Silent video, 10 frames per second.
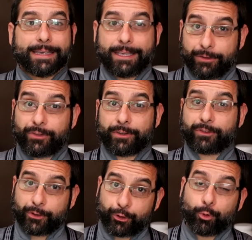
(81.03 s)
easy
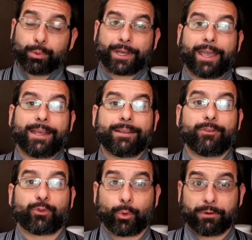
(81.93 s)
to duplicate
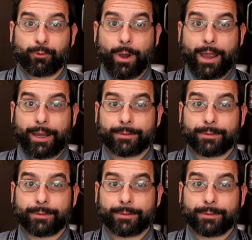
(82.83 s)
sort of way.